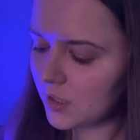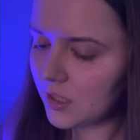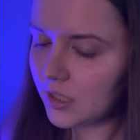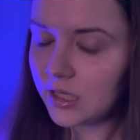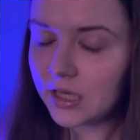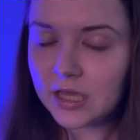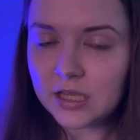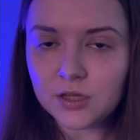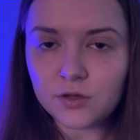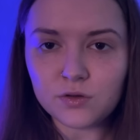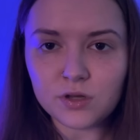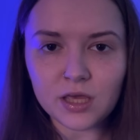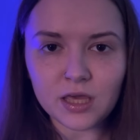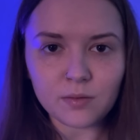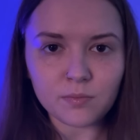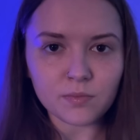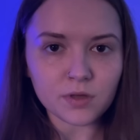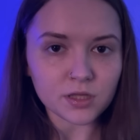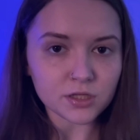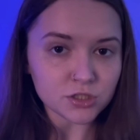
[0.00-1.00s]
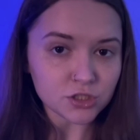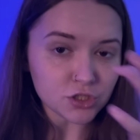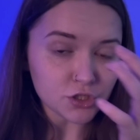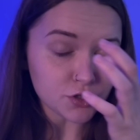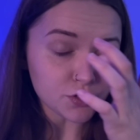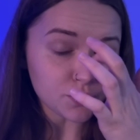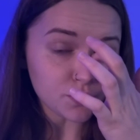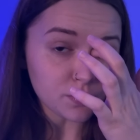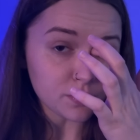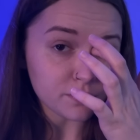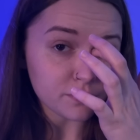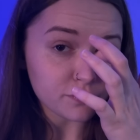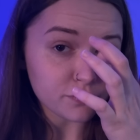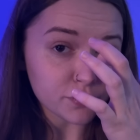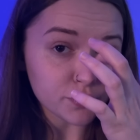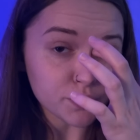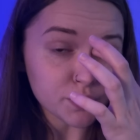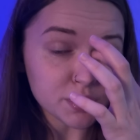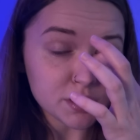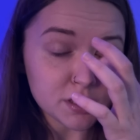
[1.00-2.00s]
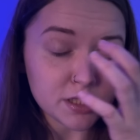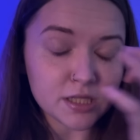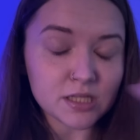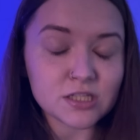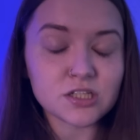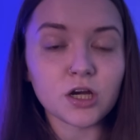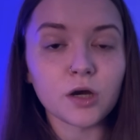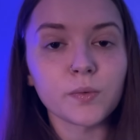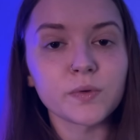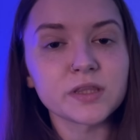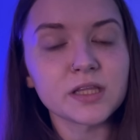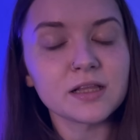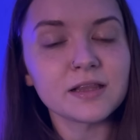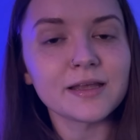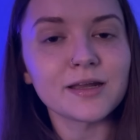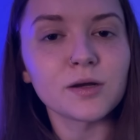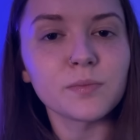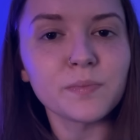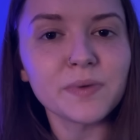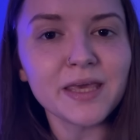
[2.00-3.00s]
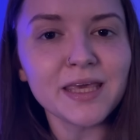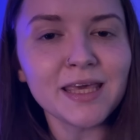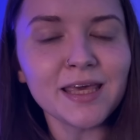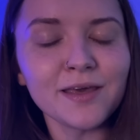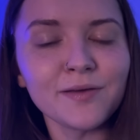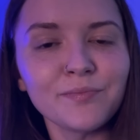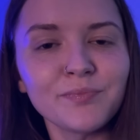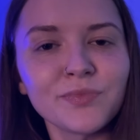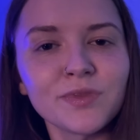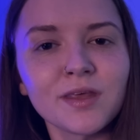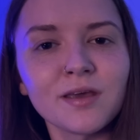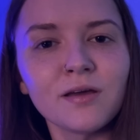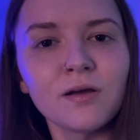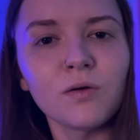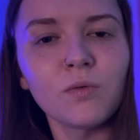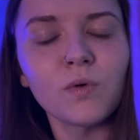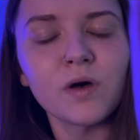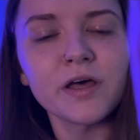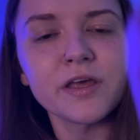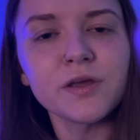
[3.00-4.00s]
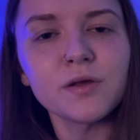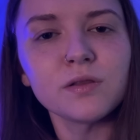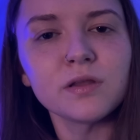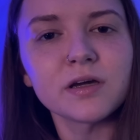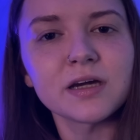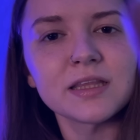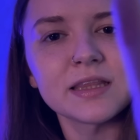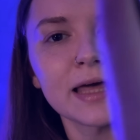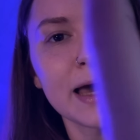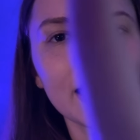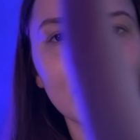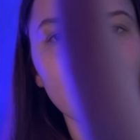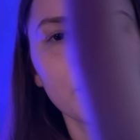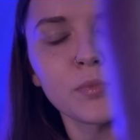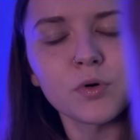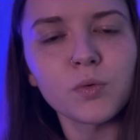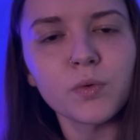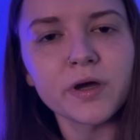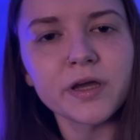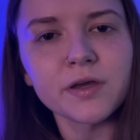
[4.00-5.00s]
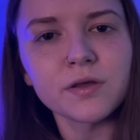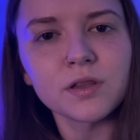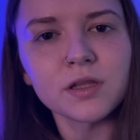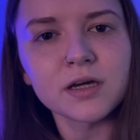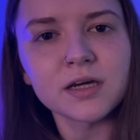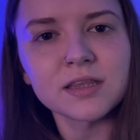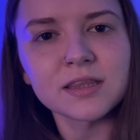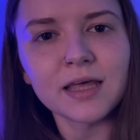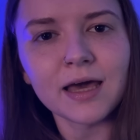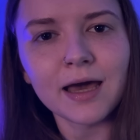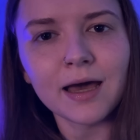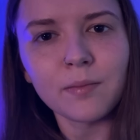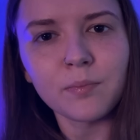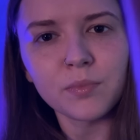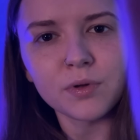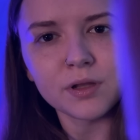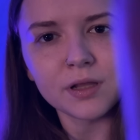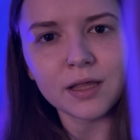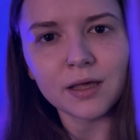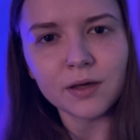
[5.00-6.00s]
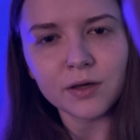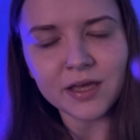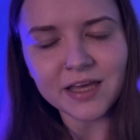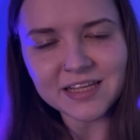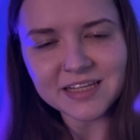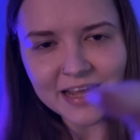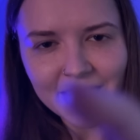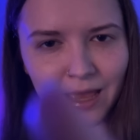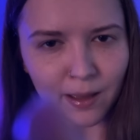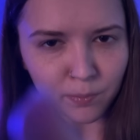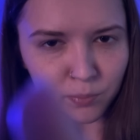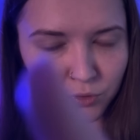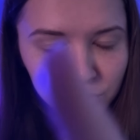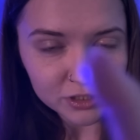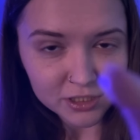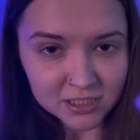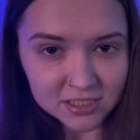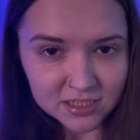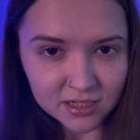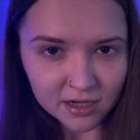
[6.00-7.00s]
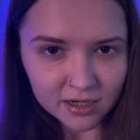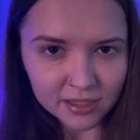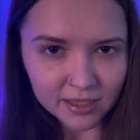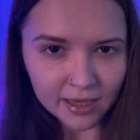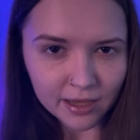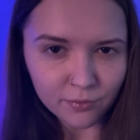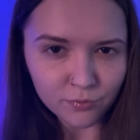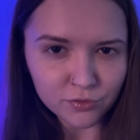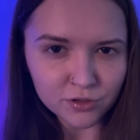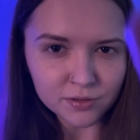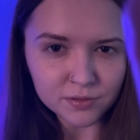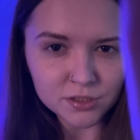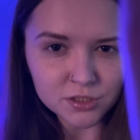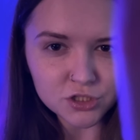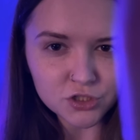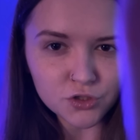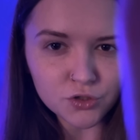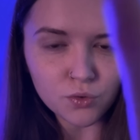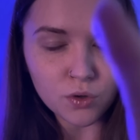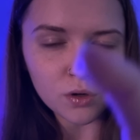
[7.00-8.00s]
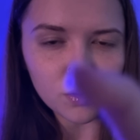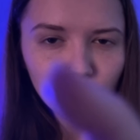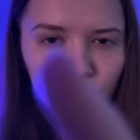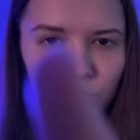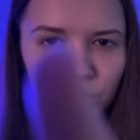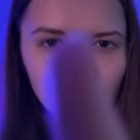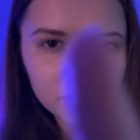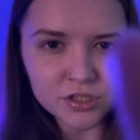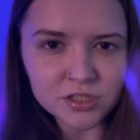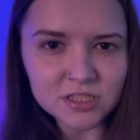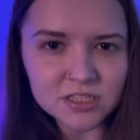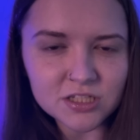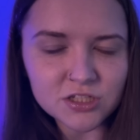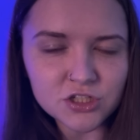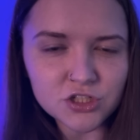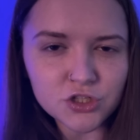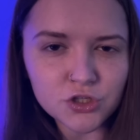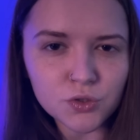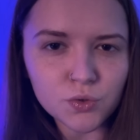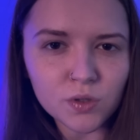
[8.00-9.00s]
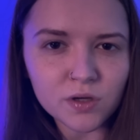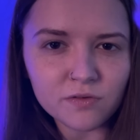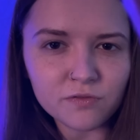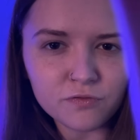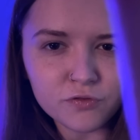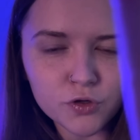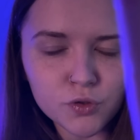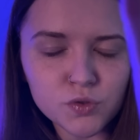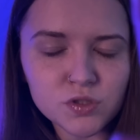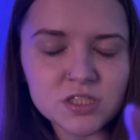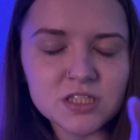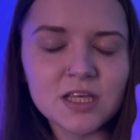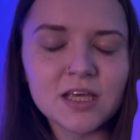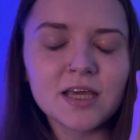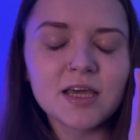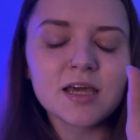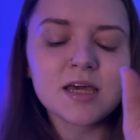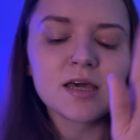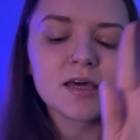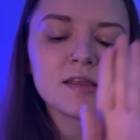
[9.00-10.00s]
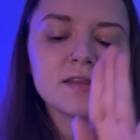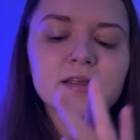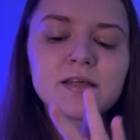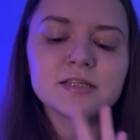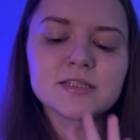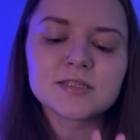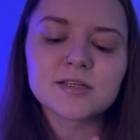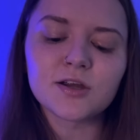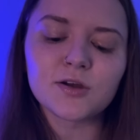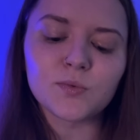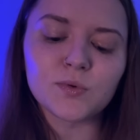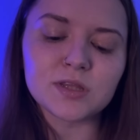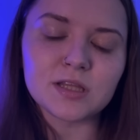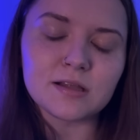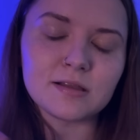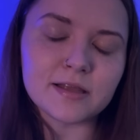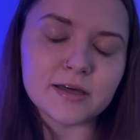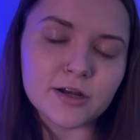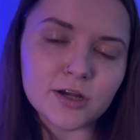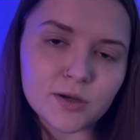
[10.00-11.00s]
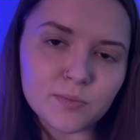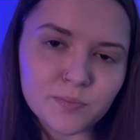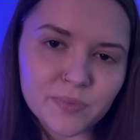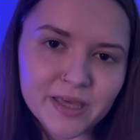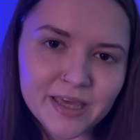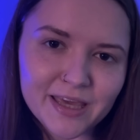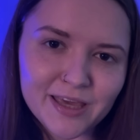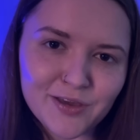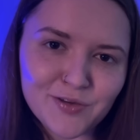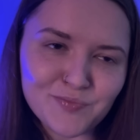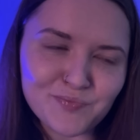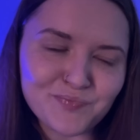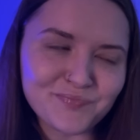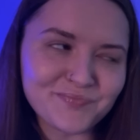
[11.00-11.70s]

Can you name 2 fruits that start with the letter P? While you look at the apple, while you look at the apple. An apple does not count. 2 words, 2 fruits that start with the letter P.